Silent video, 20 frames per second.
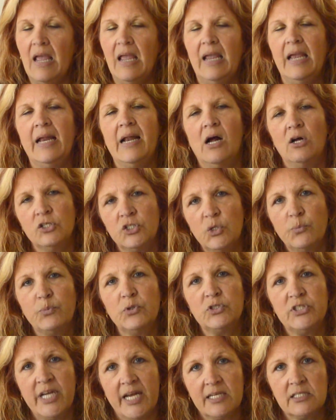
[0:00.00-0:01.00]
It also
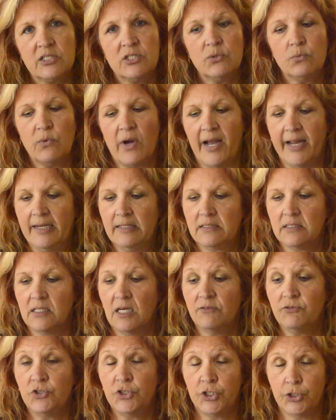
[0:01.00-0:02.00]
protects the rights
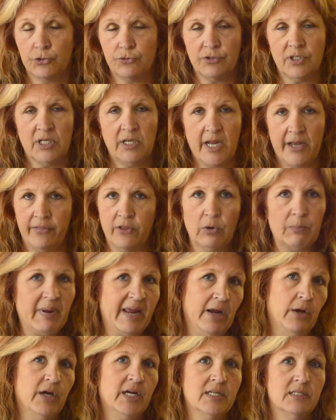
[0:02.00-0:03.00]
of children and their
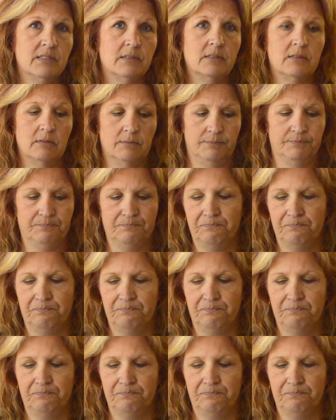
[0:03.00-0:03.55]
parents.